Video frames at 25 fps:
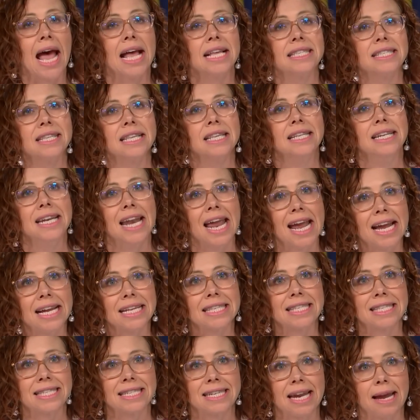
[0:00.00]
Disability
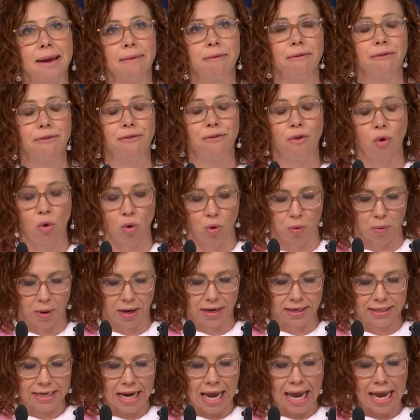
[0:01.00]
Royal Commission,
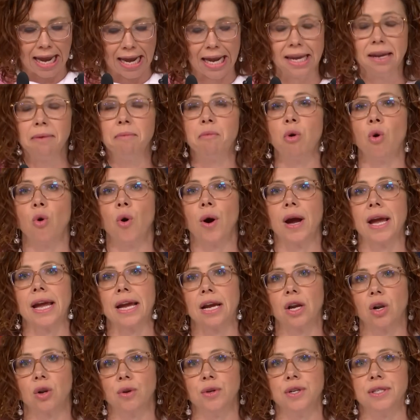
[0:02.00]
an inquiry
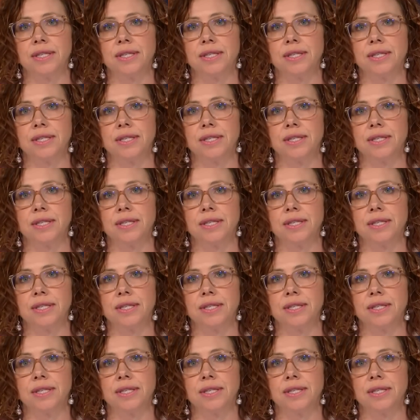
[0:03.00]
that